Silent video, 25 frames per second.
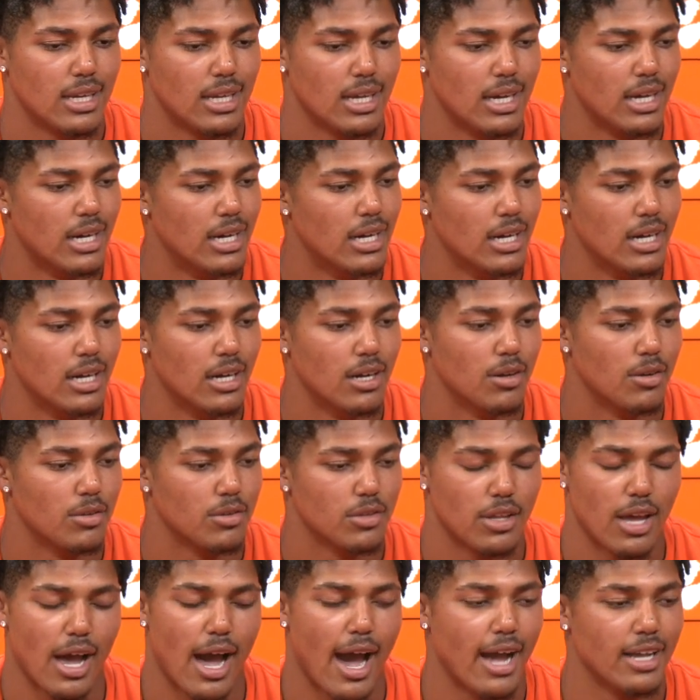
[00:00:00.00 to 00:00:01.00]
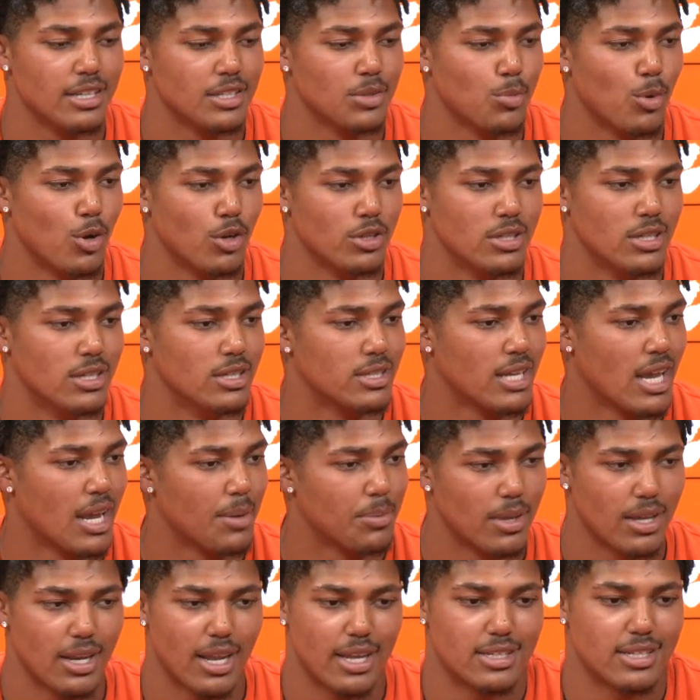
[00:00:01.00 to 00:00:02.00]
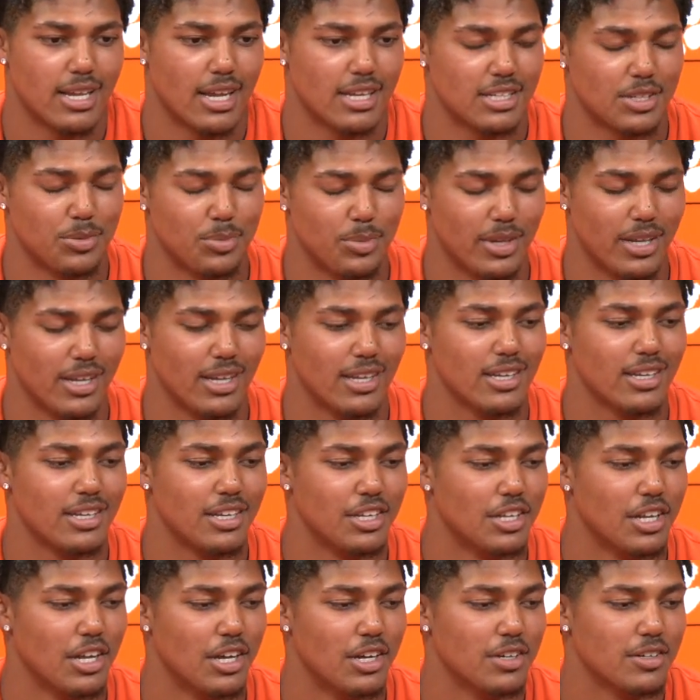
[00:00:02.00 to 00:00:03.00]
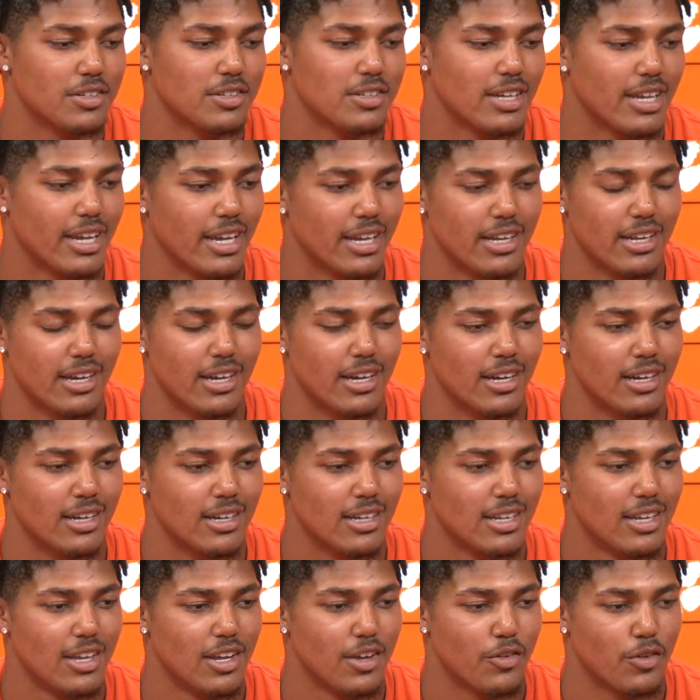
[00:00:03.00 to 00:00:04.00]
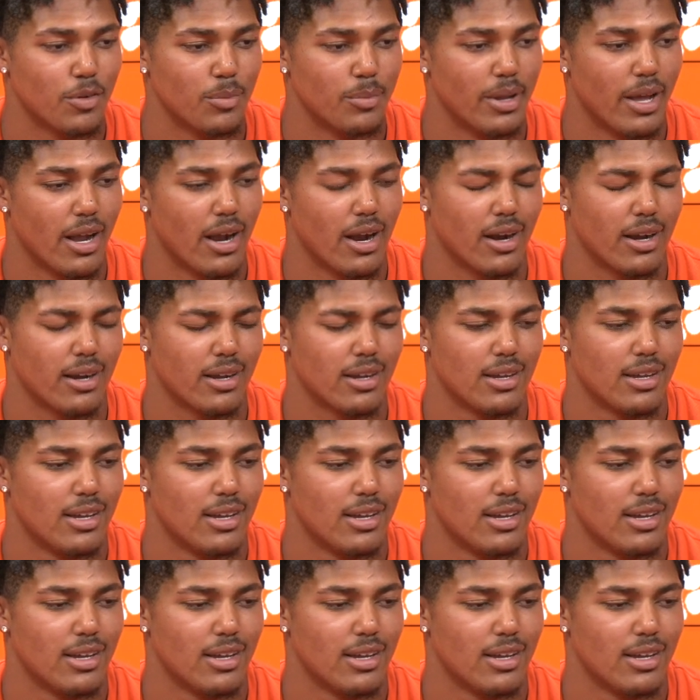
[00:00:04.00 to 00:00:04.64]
the eyes emoji, the same thing they texted me, from there,